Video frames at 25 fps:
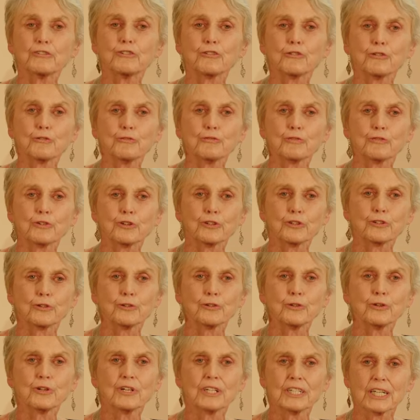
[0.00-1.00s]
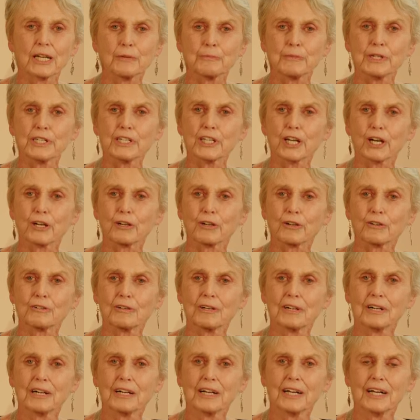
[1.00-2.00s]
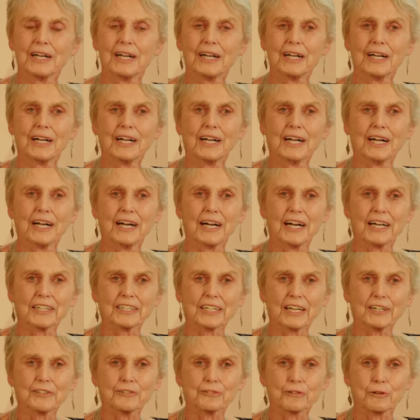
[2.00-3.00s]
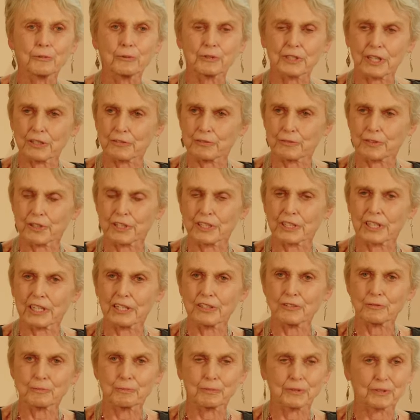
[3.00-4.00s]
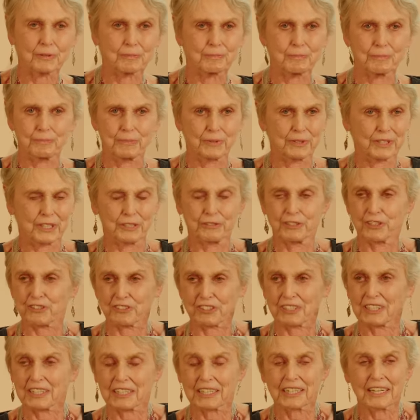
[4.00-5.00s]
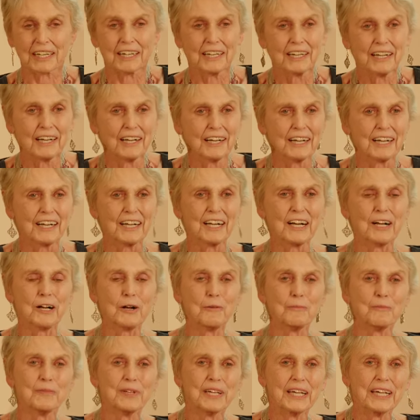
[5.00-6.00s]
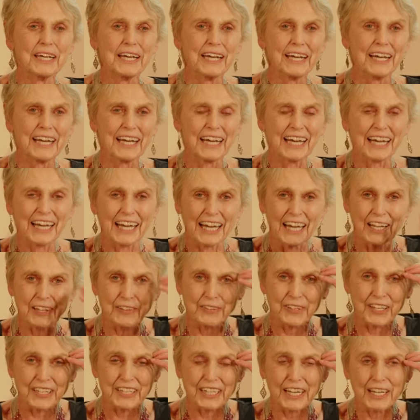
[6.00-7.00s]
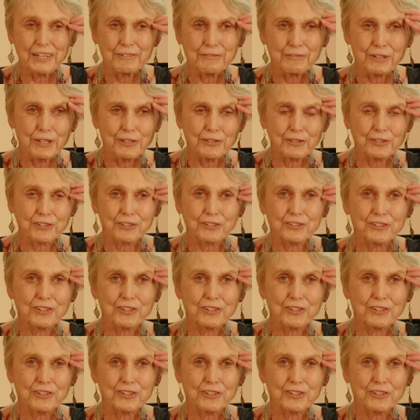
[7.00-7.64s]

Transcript: do for you, let me know. And I thought, well, that's very nice, but there isn't. and then I wrote...